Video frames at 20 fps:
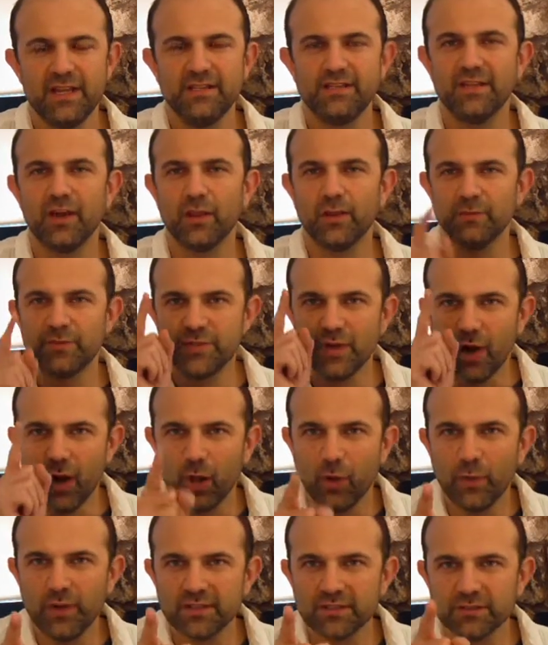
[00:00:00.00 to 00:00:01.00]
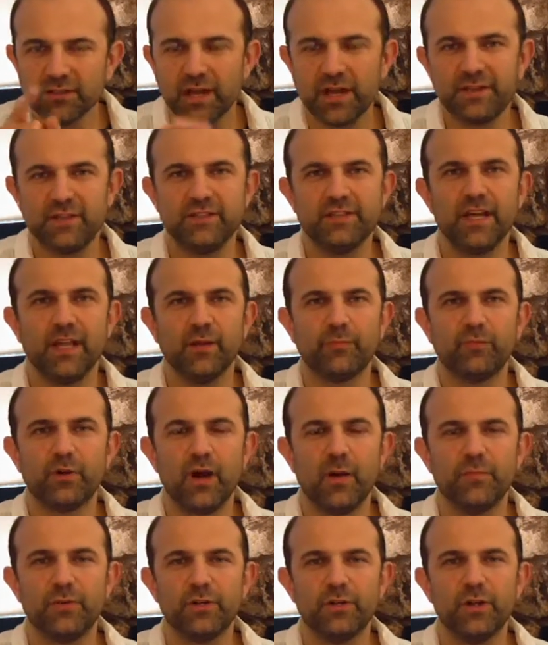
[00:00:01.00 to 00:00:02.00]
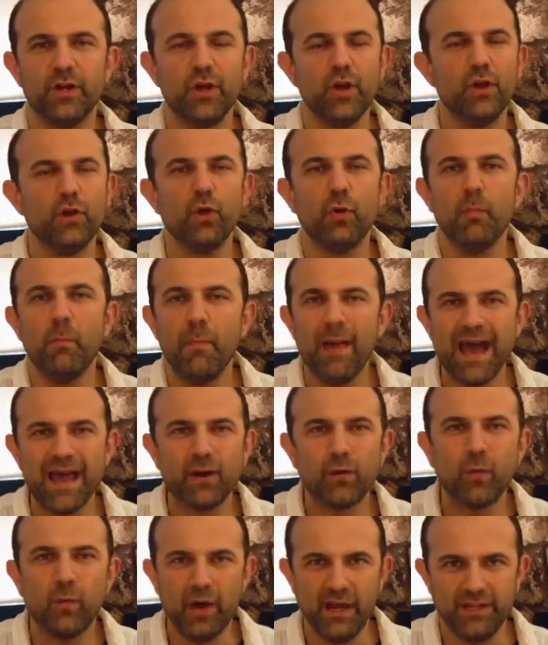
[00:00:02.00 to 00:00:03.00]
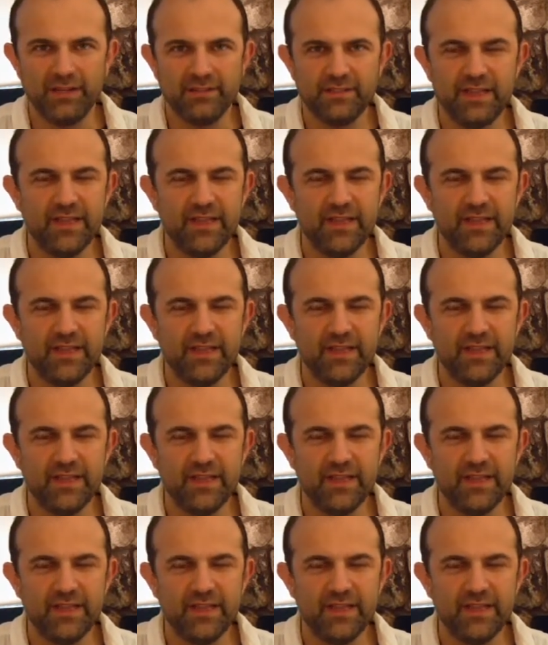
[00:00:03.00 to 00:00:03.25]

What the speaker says: Tell them to always look at the teleprompter no matter what.